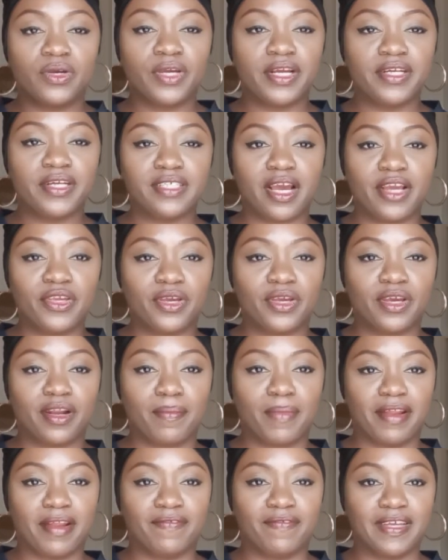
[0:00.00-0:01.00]
how you're going to
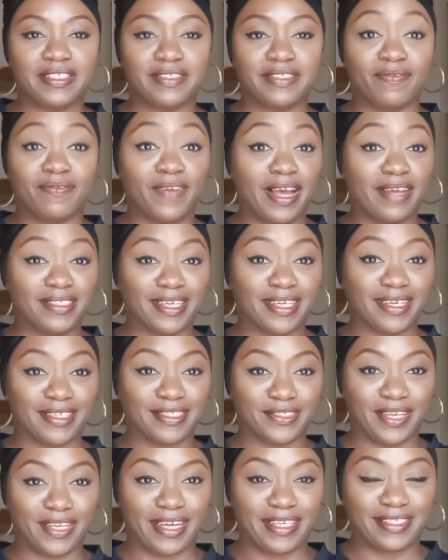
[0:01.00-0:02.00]
manifest in five seconds
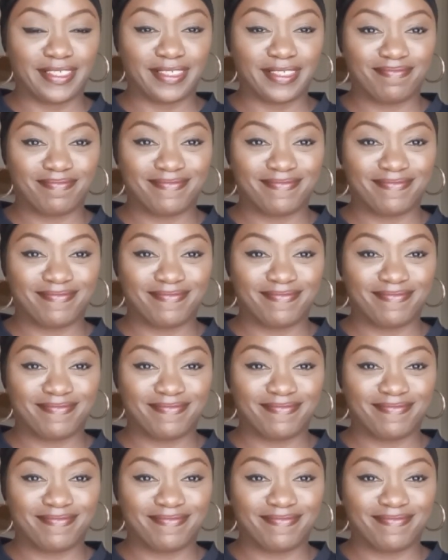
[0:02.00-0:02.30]
or less.